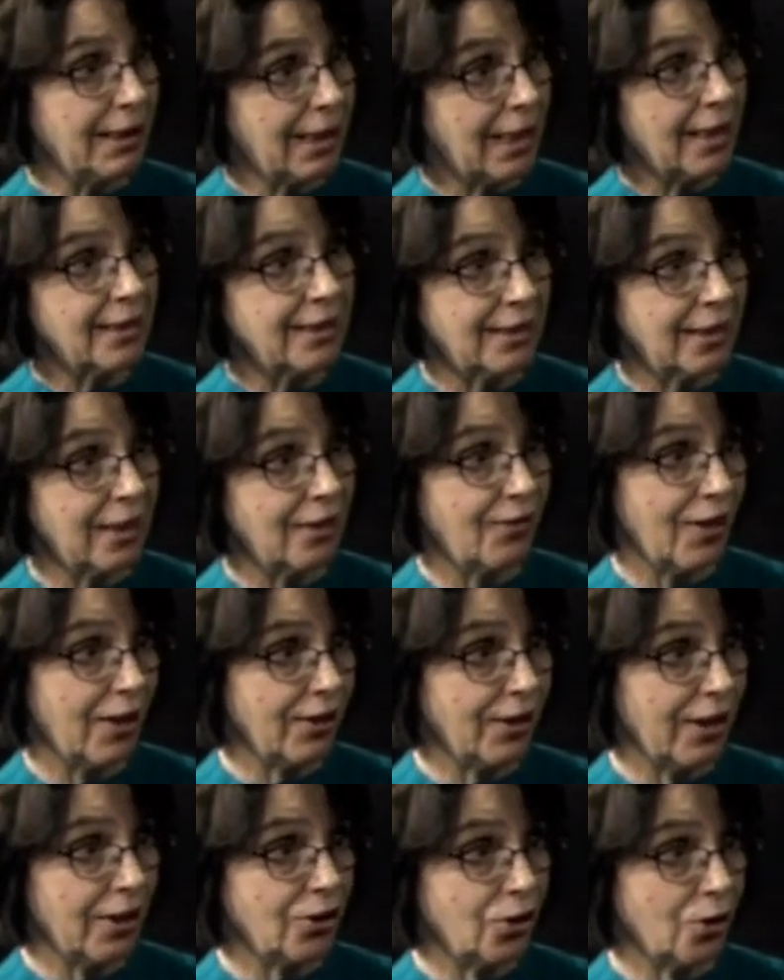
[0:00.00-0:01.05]
does need
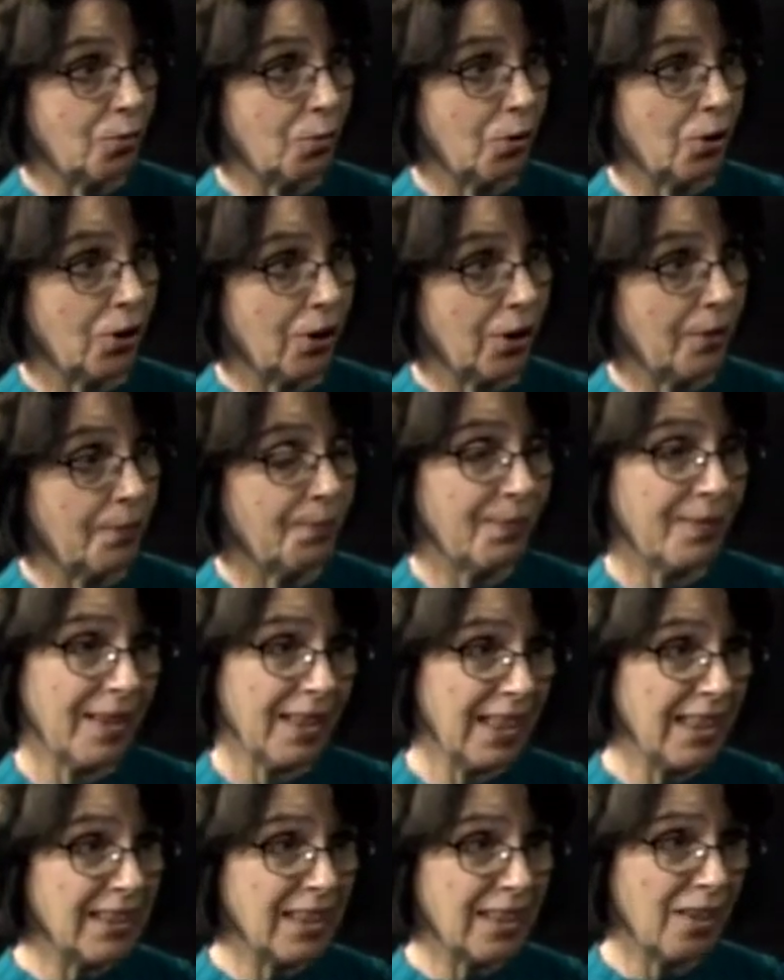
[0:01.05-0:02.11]
foundation work,
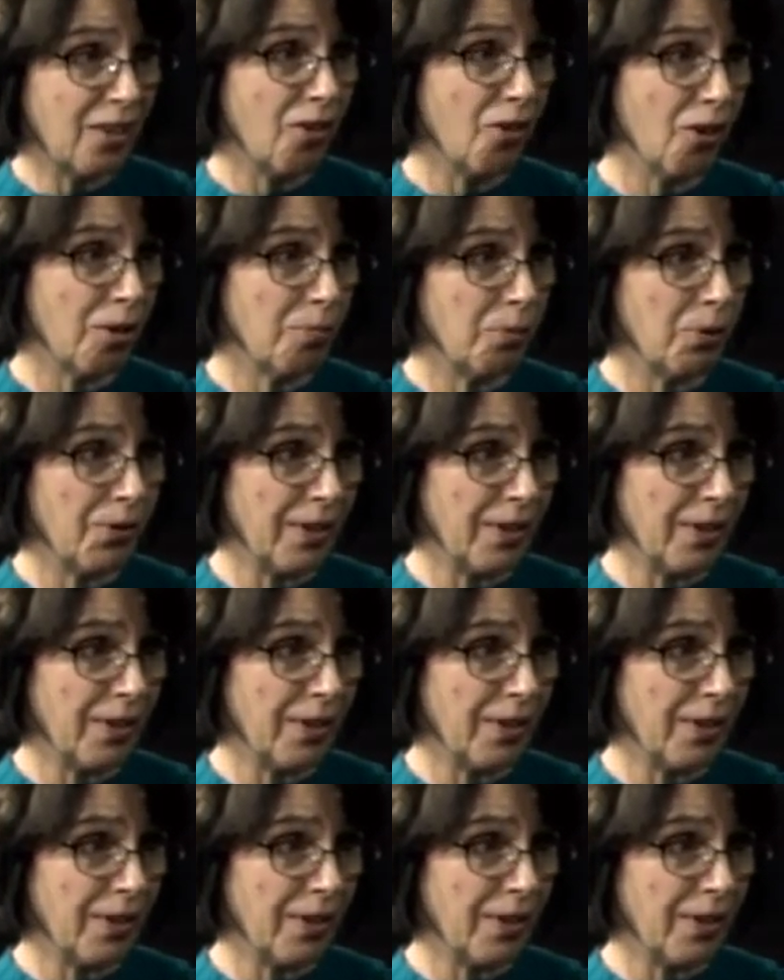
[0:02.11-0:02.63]
is it a horrible